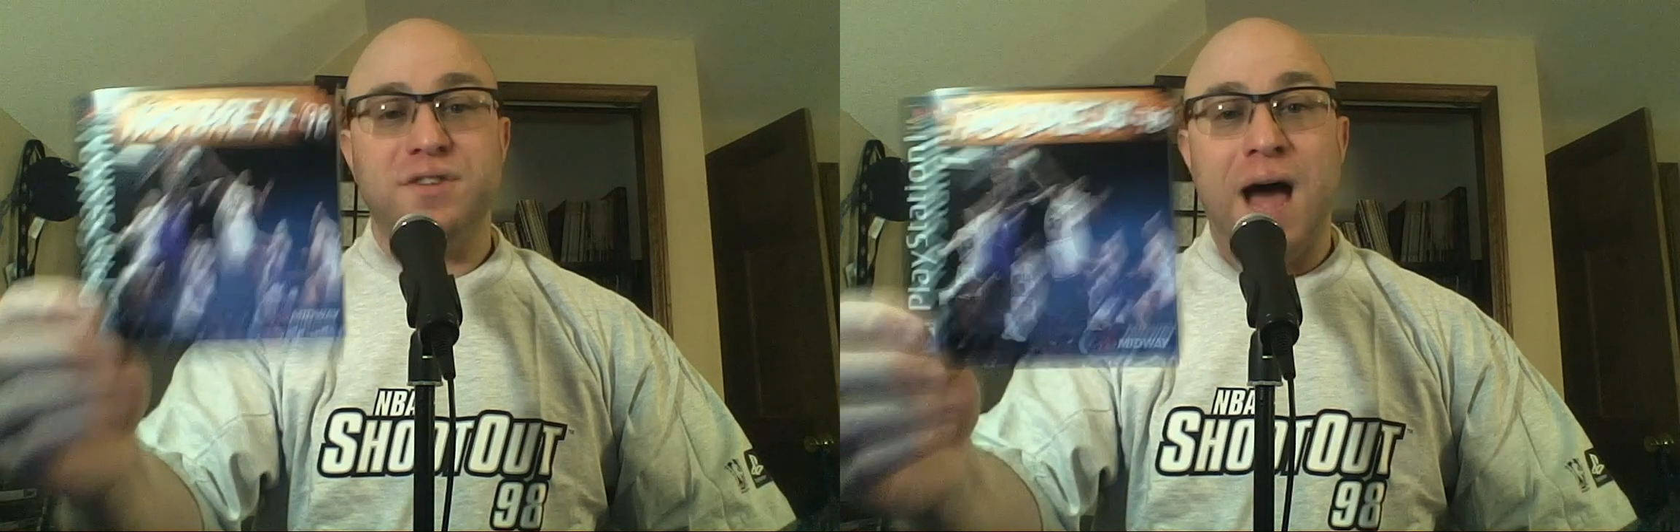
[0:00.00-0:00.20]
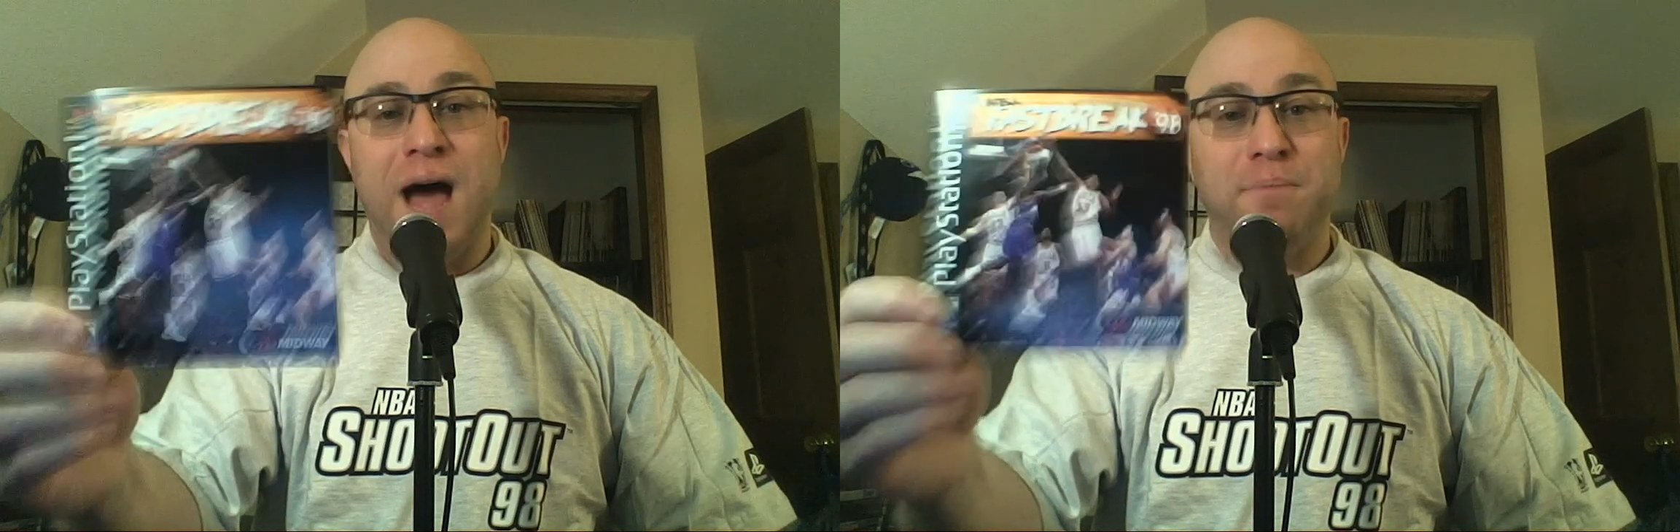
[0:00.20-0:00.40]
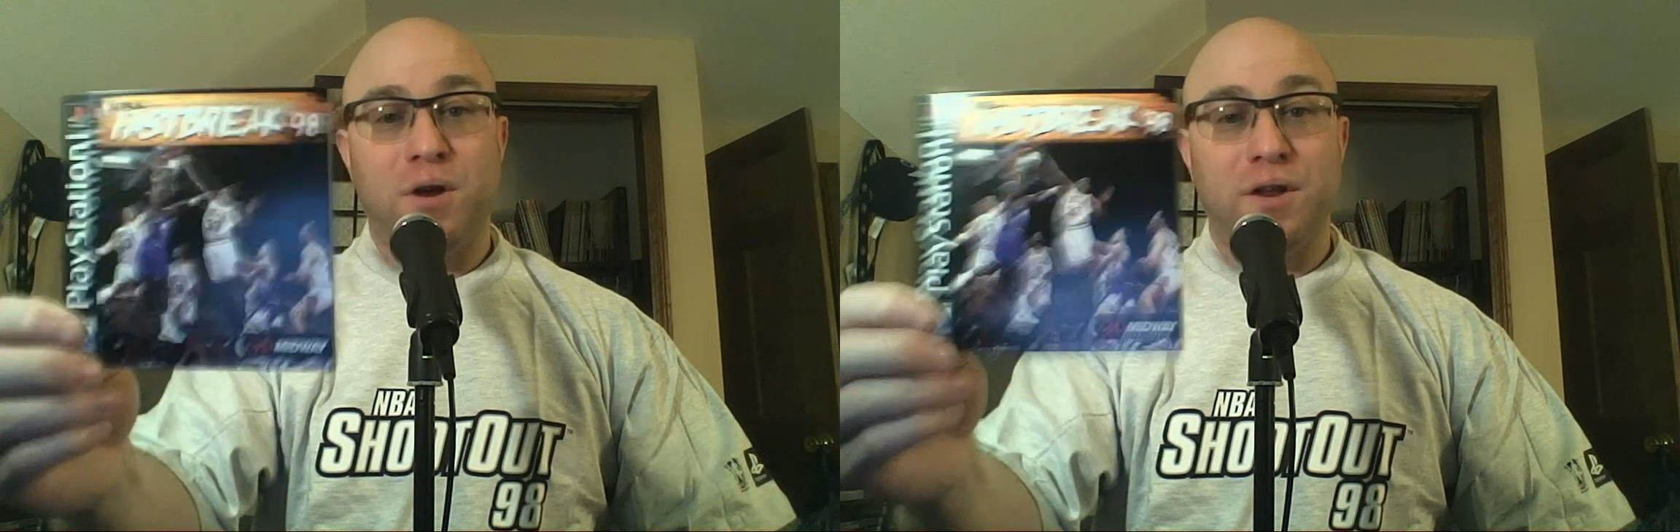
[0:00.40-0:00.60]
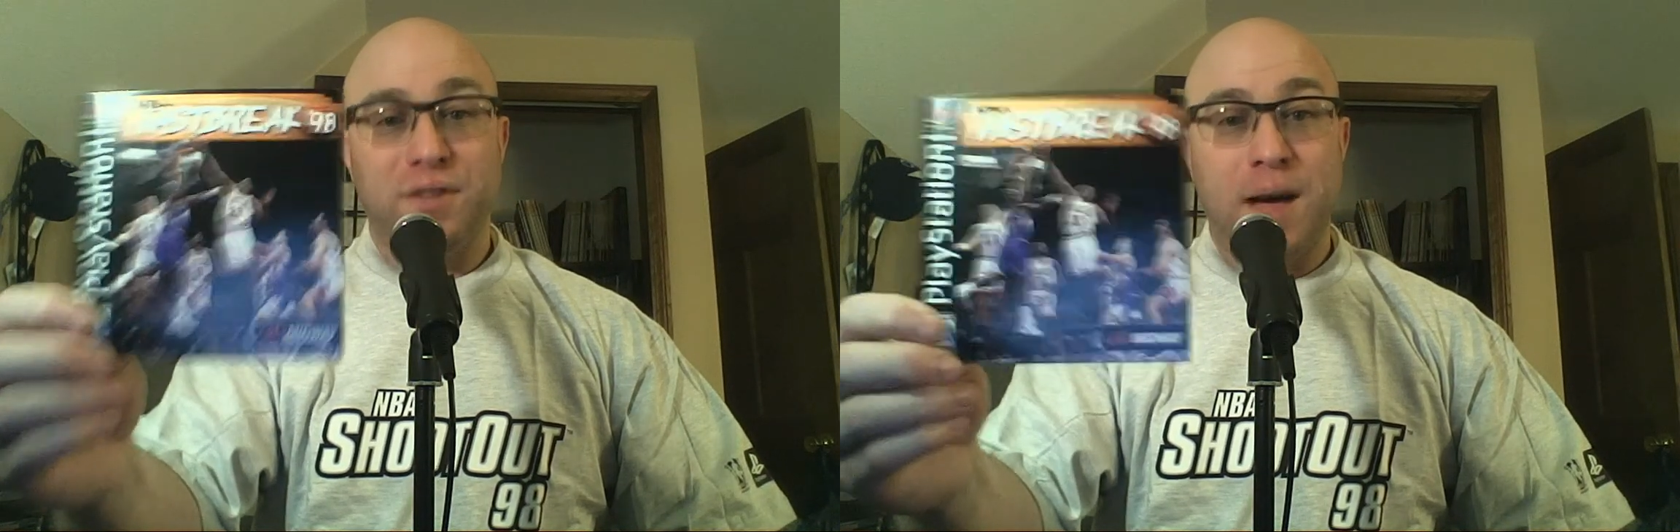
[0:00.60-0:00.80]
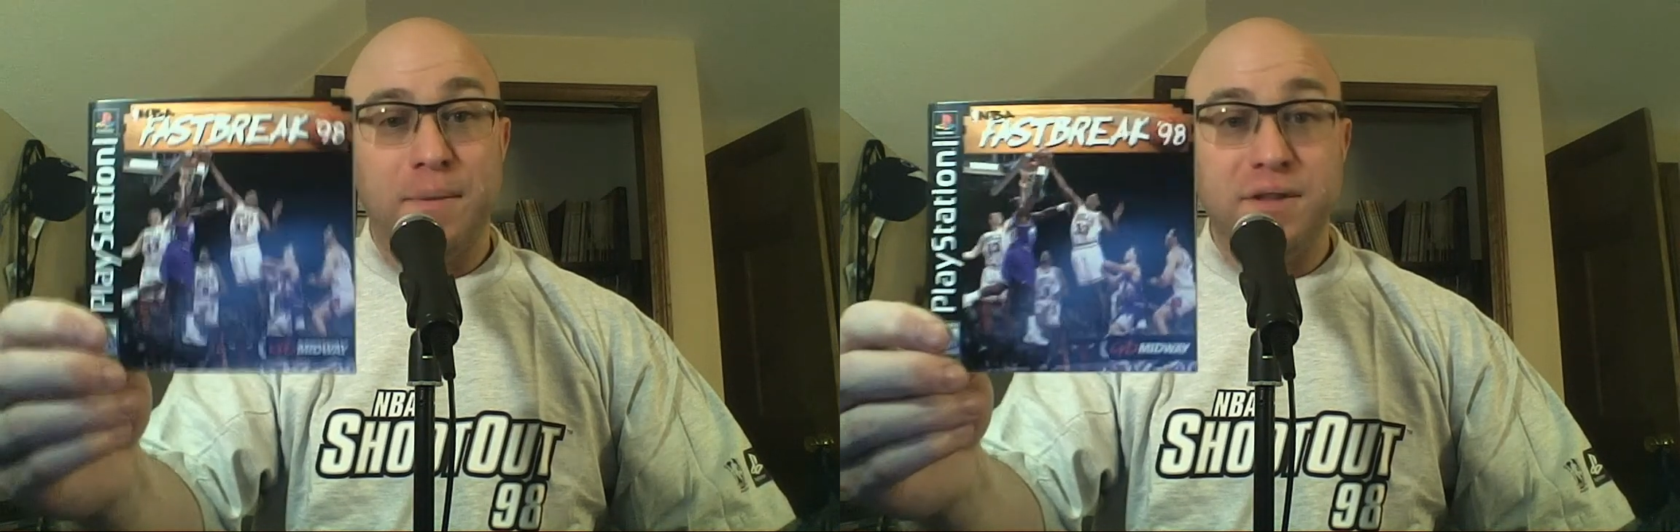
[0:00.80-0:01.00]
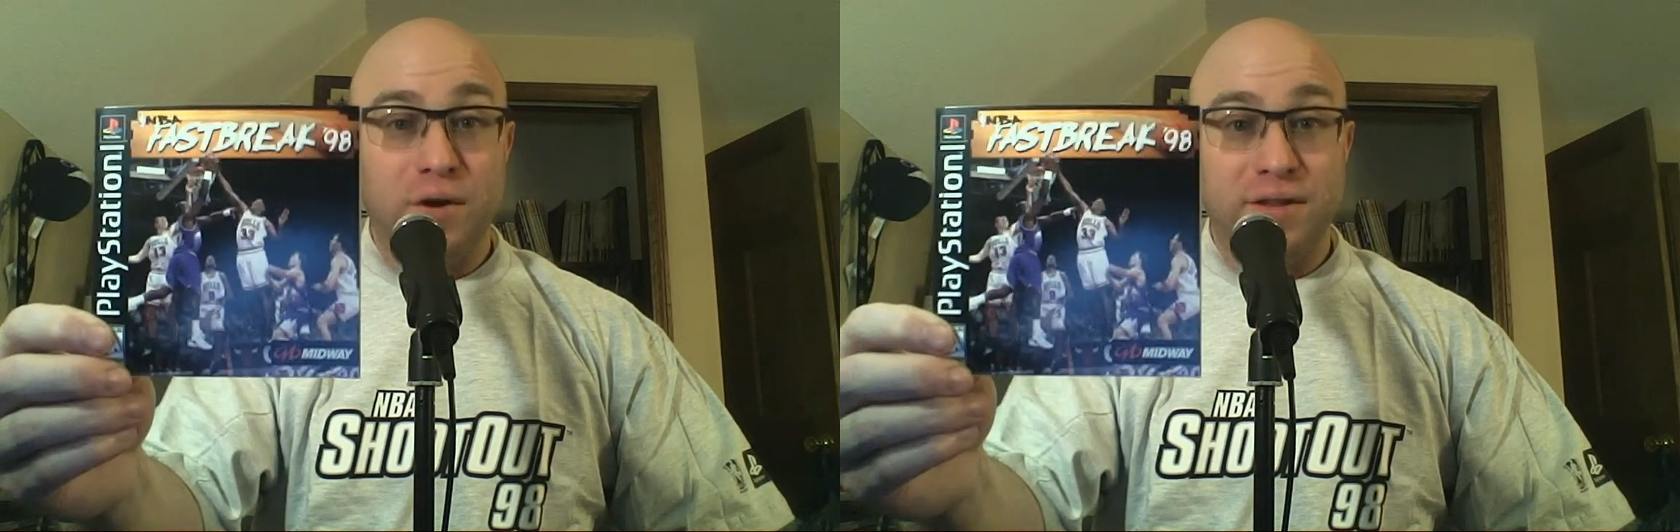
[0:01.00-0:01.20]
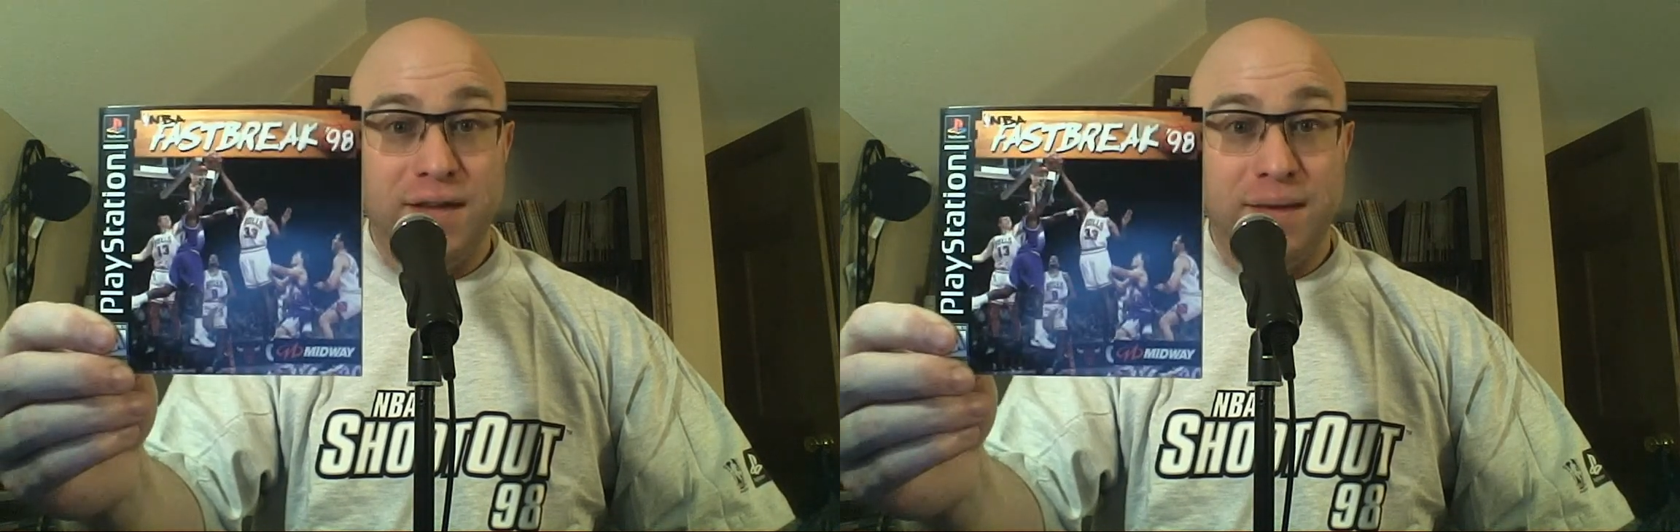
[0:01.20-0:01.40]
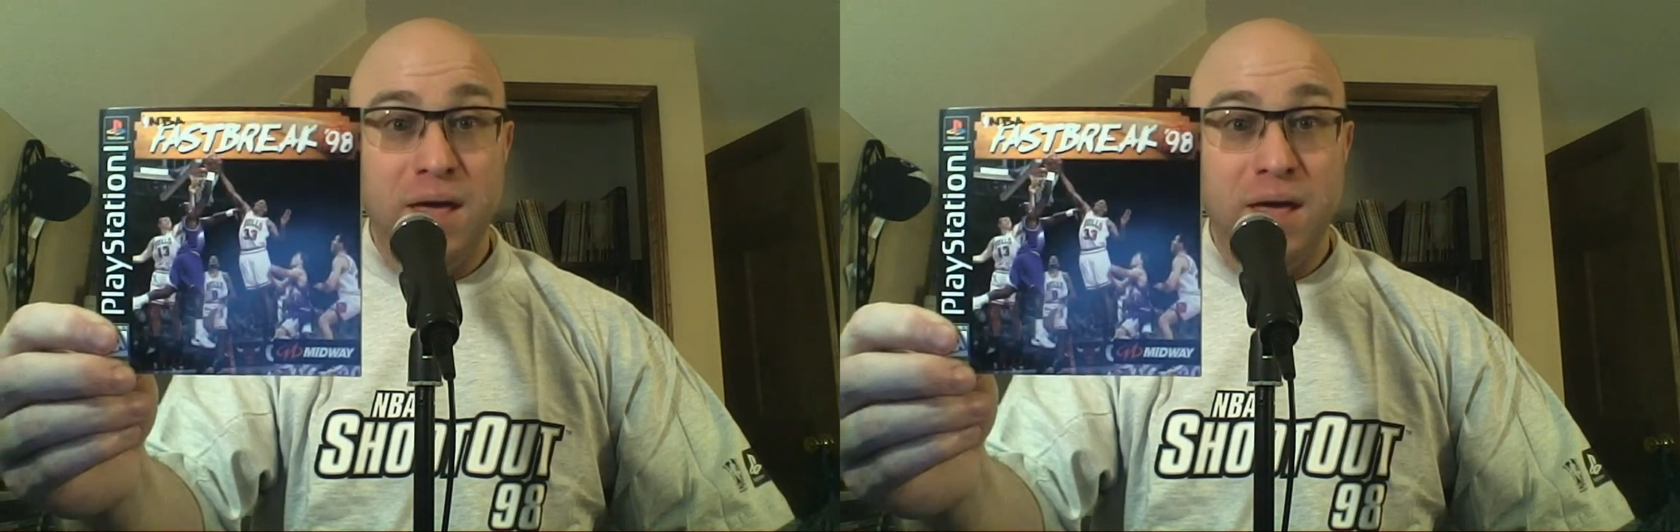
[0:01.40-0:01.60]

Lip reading: is not part of the commentary team.